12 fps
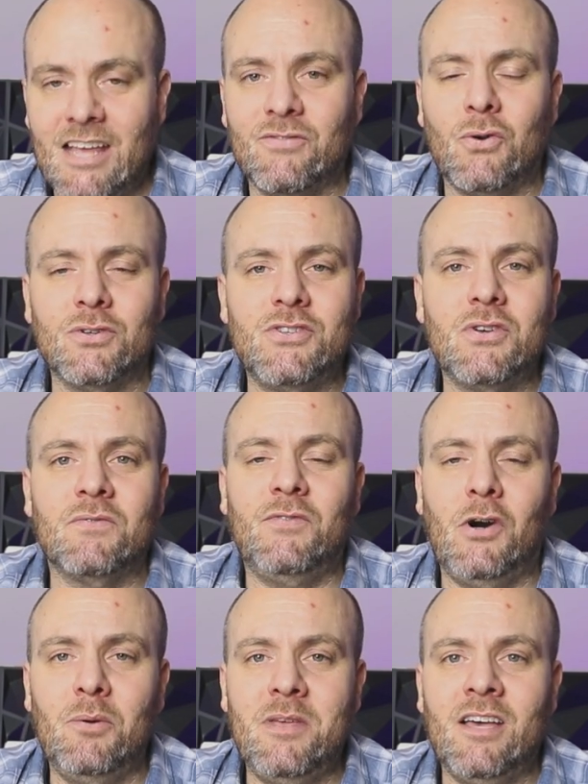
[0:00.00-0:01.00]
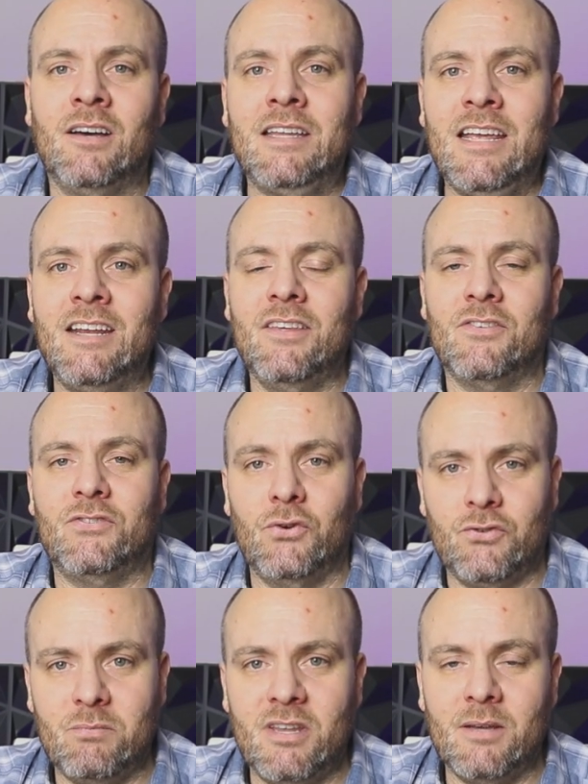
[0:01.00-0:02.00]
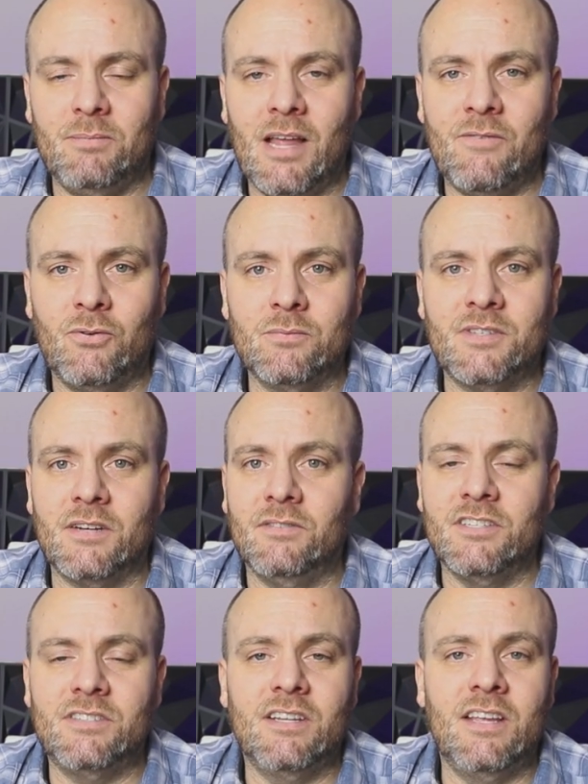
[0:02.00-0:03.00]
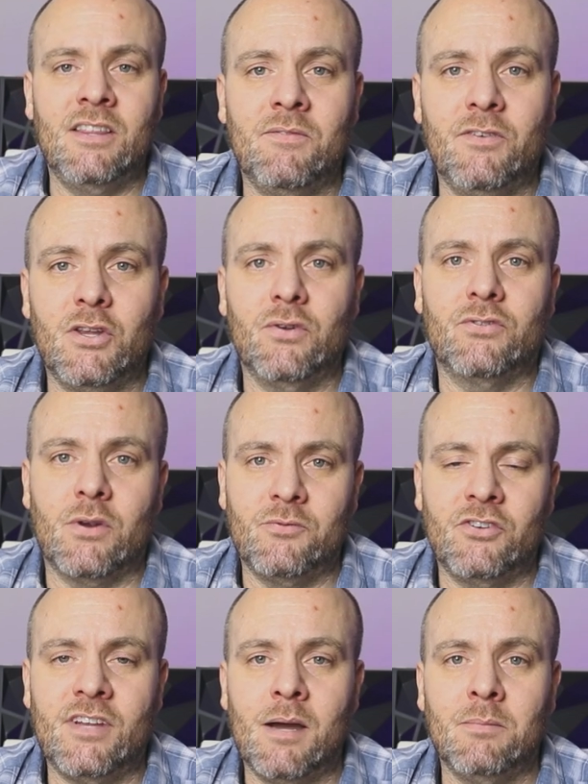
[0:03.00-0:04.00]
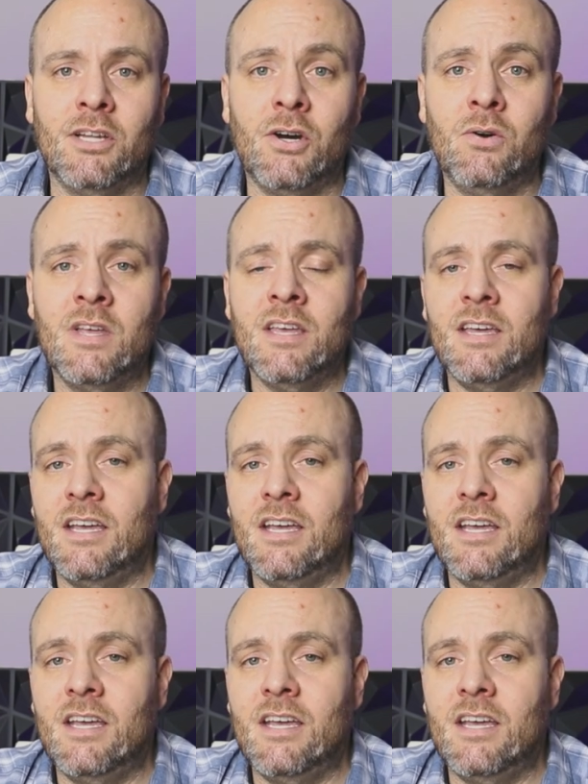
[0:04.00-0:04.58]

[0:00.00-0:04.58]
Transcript: And of course, you can follow me on any of the social media platforms that I've listed the video description down below,